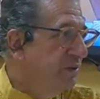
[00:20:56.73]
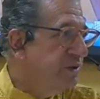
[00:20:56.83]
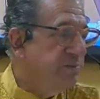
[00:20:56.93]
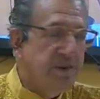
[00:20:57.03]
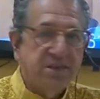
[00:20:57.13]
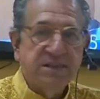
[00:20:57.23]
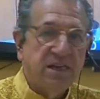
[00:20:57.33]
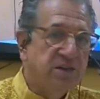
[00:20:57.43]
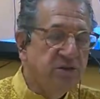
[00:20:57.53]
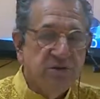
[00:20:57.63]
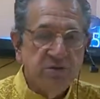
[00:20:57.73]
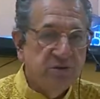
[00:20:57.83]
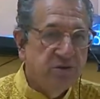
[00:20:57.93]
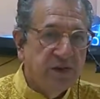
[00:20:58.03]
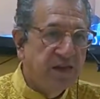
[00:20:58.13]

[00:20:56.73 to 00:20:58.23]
which means that you